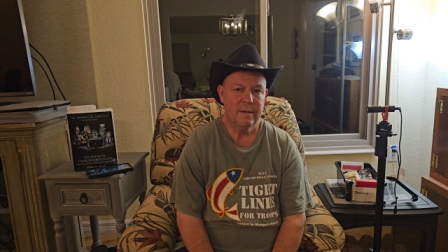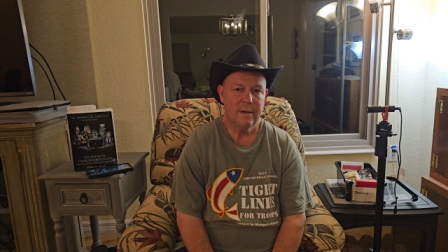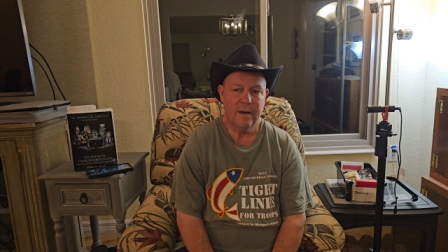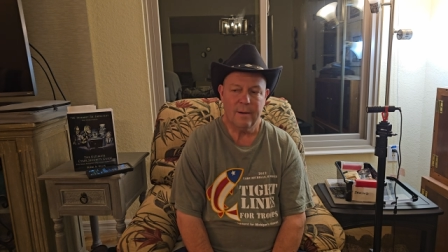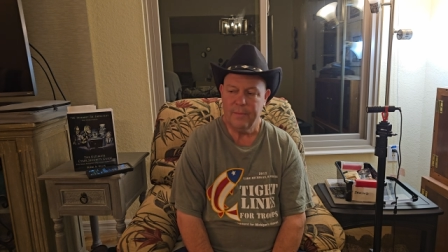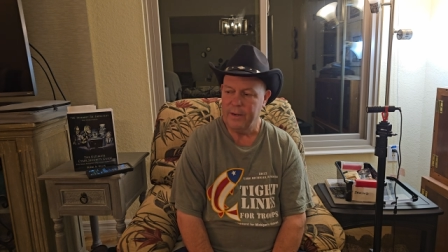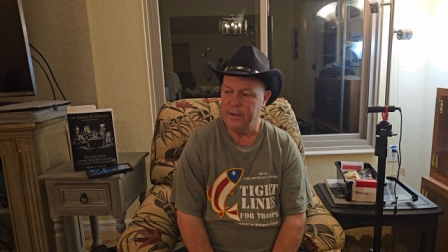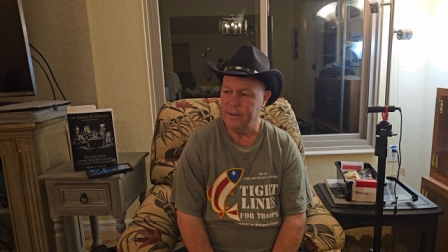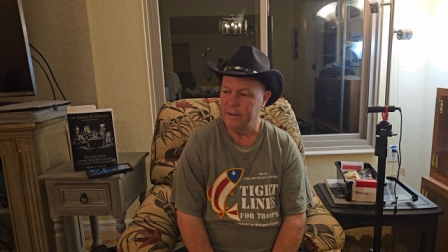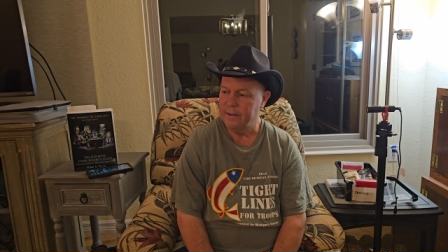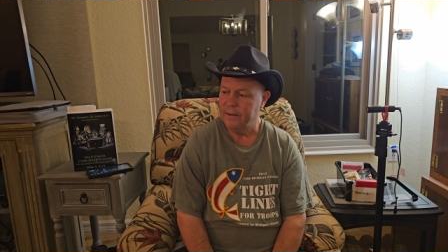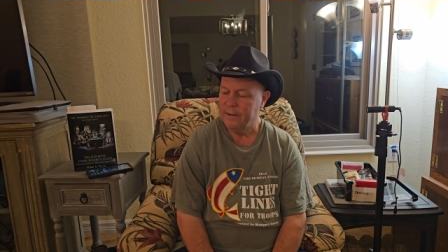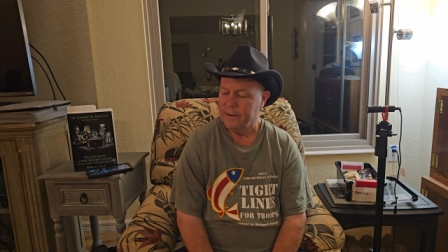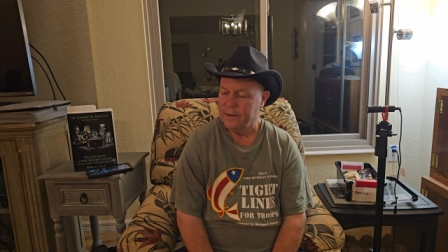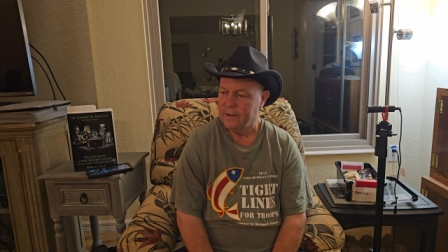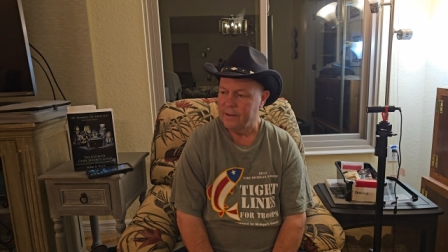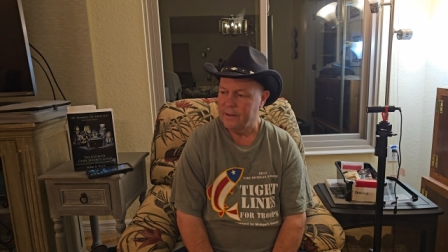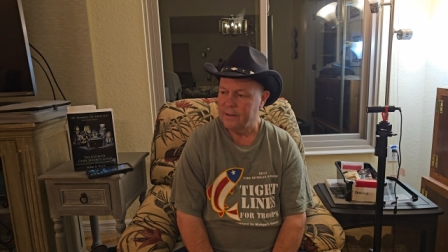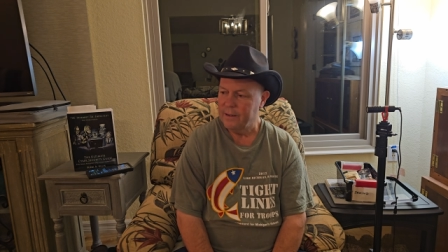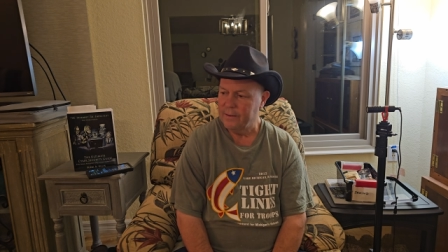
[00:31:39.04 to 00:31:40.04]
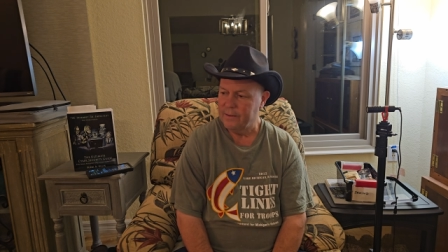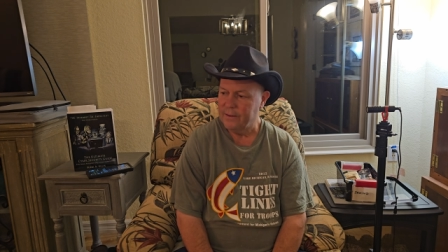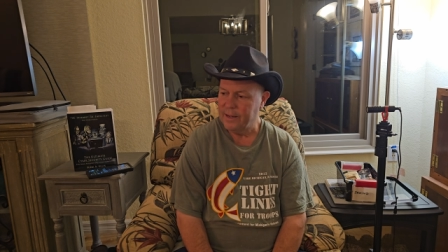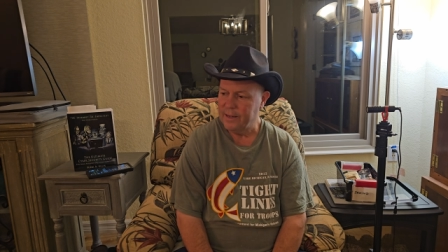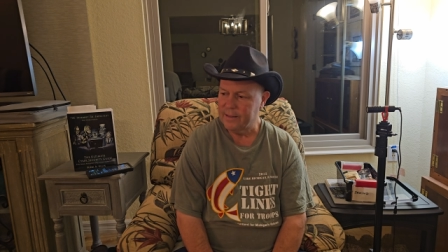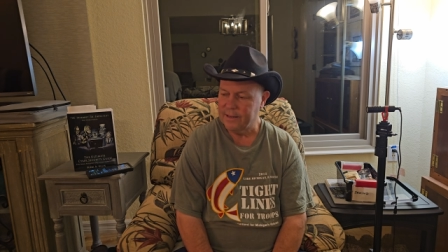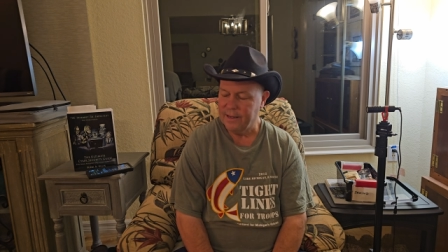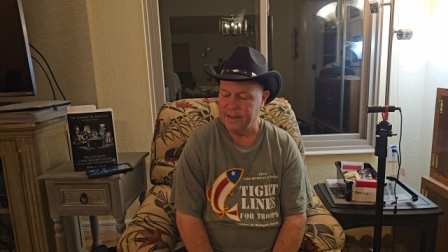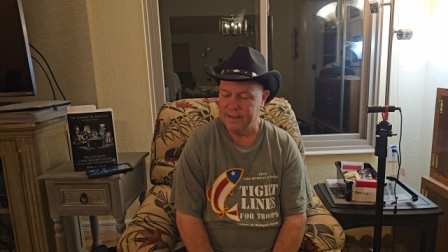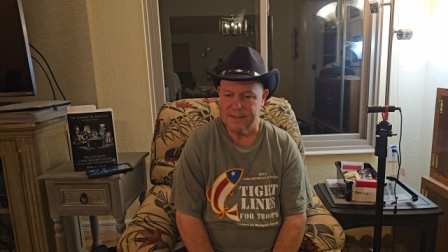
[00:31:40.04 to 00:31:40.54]
I mean, you know,
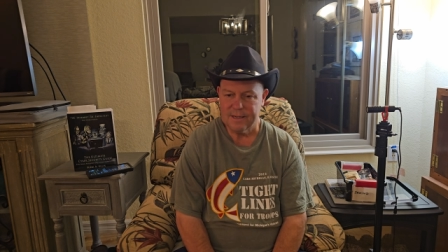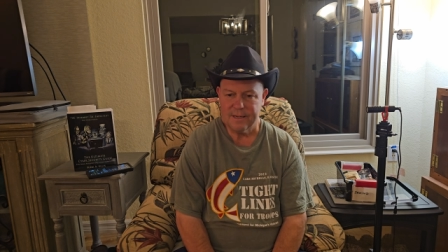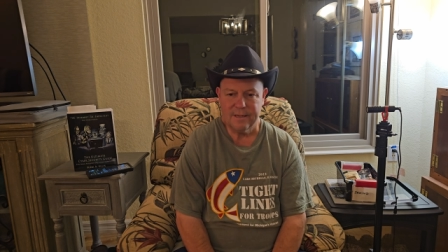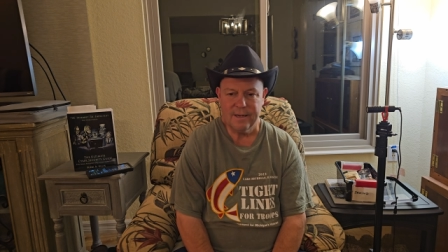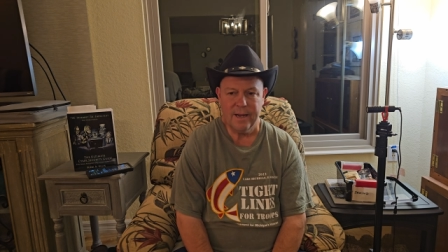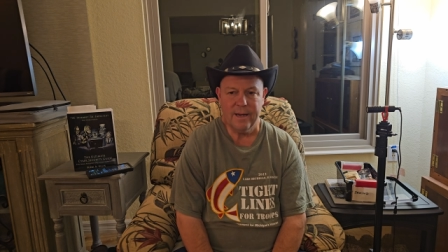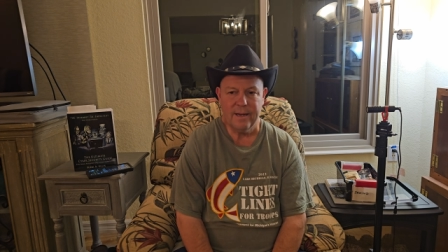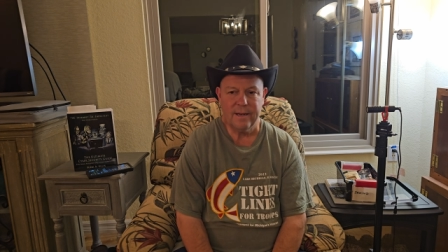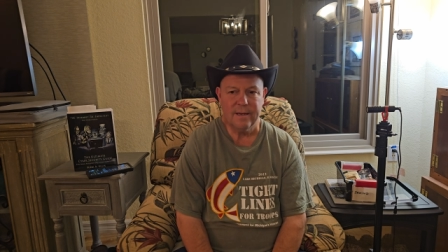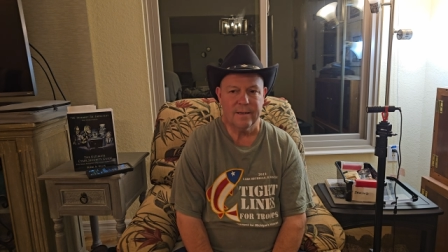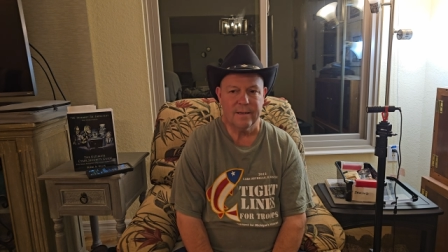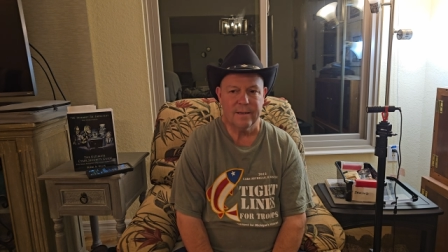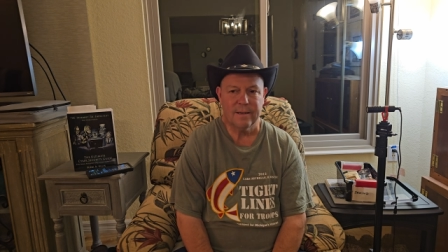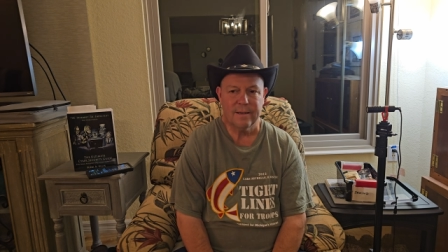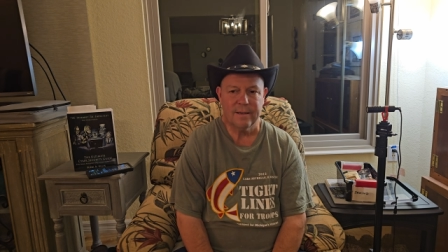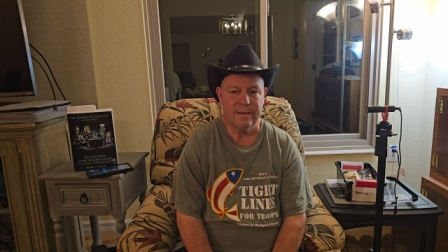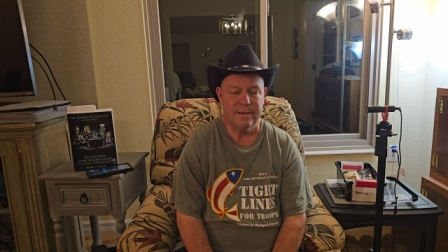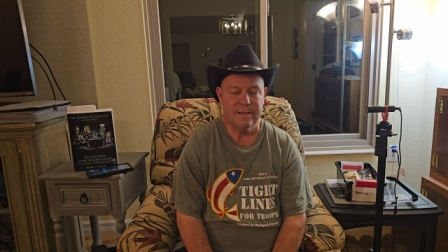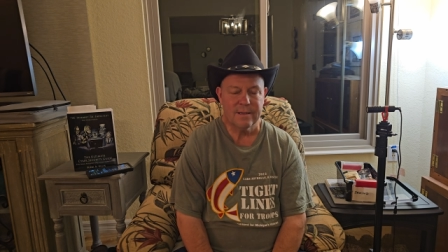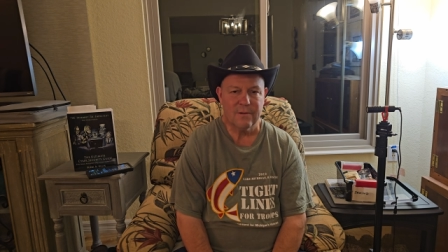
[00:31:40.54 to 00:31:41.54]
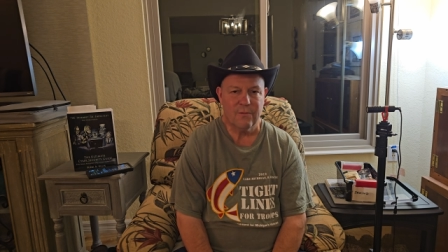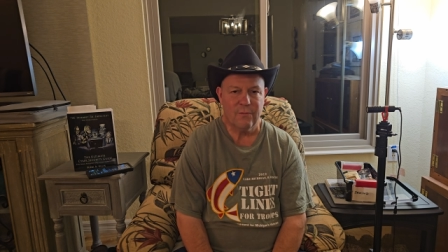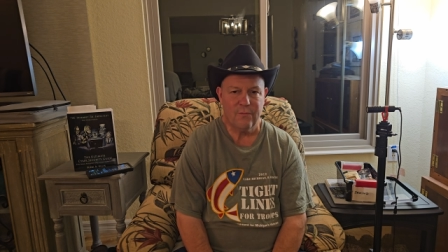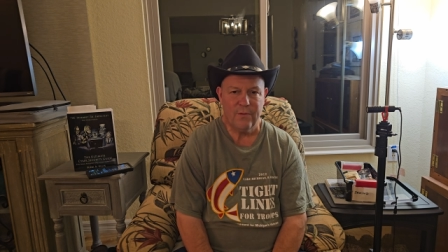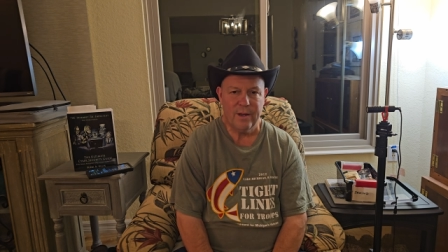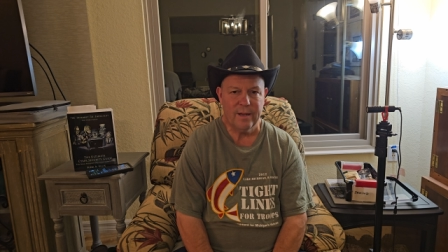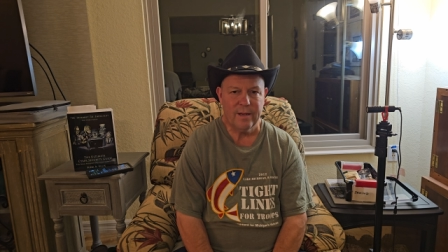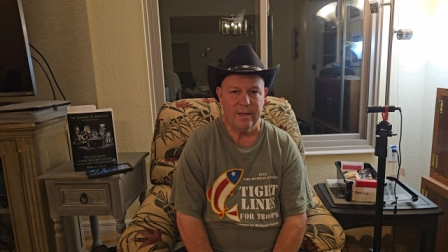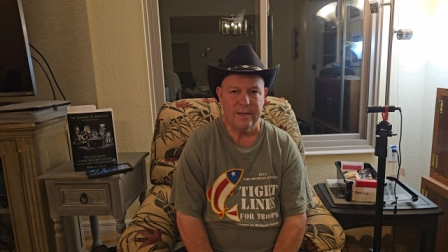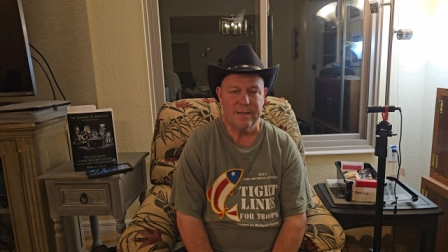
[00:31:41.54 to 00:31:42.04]
that state is a
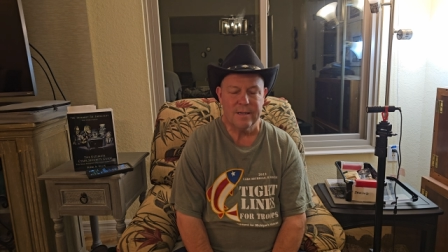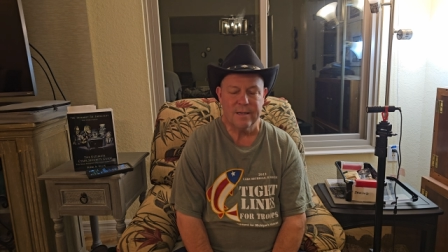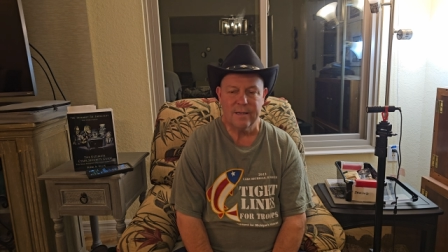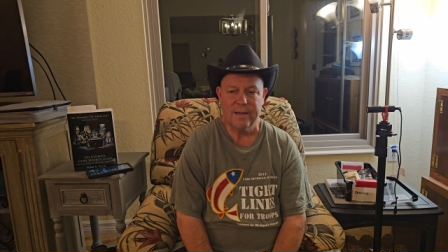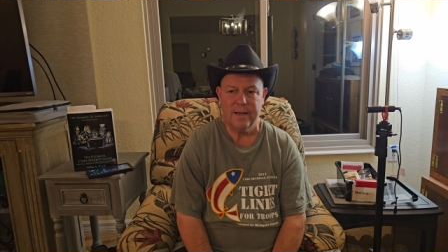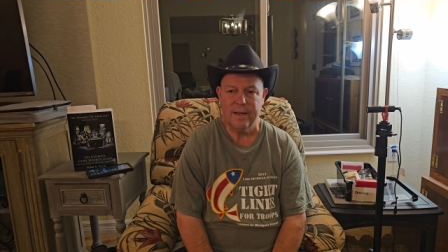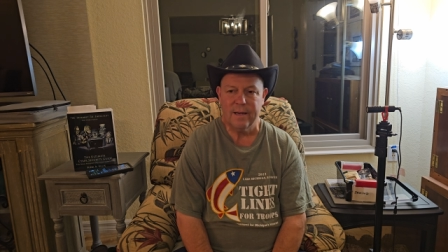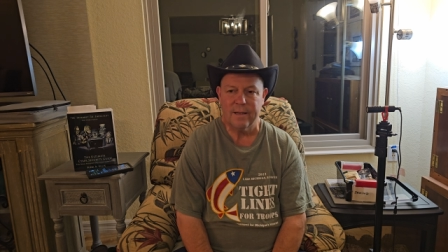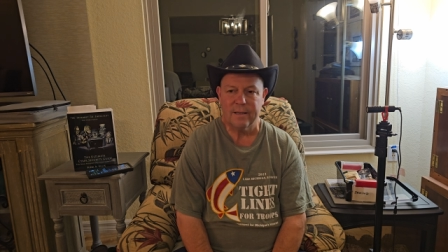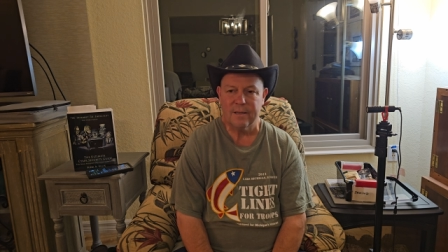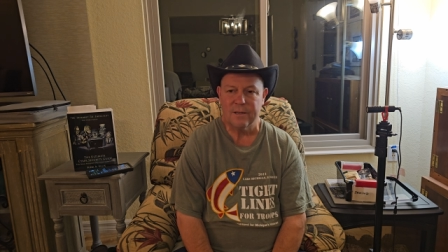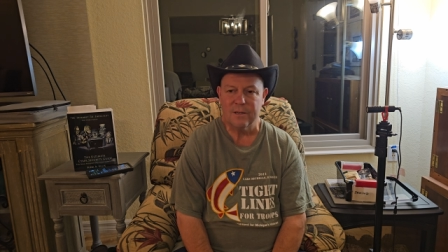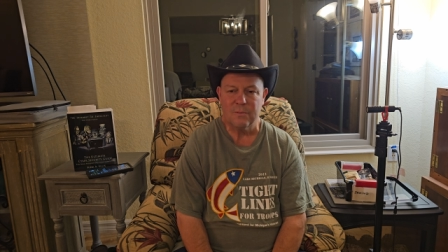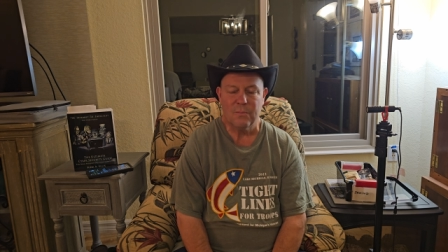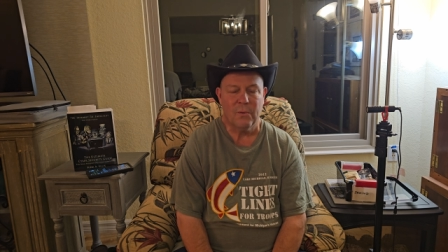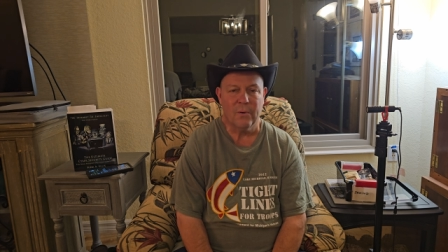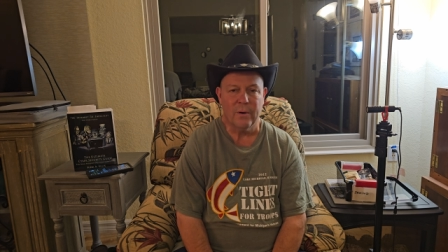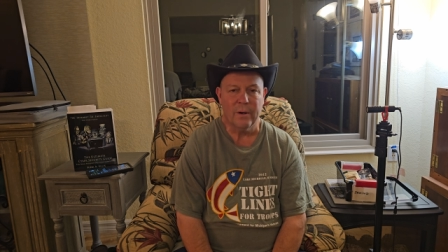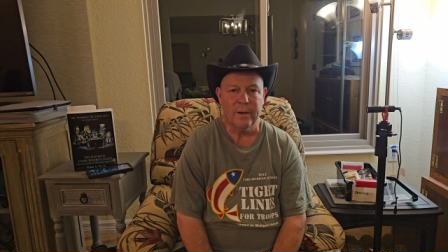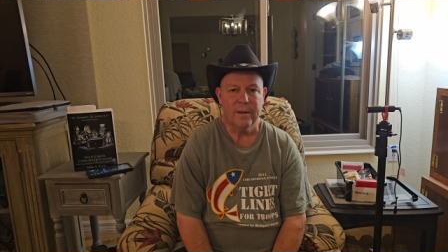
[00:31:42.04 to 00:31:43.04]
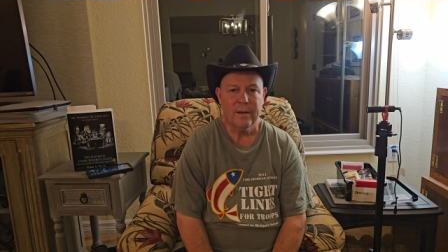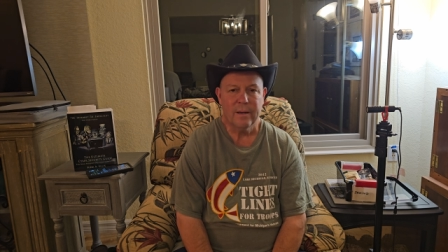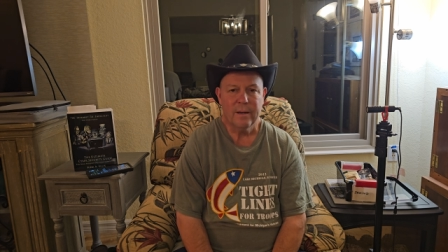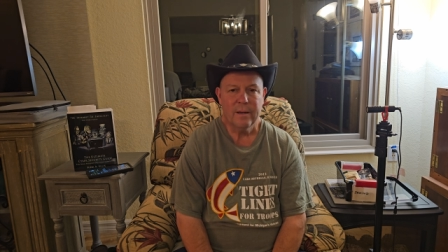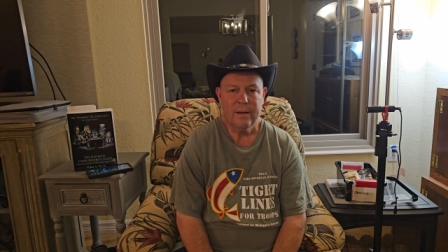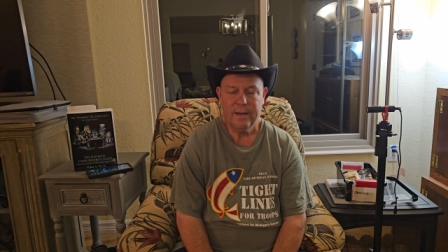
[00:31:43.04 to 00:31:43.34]
failing state at this point.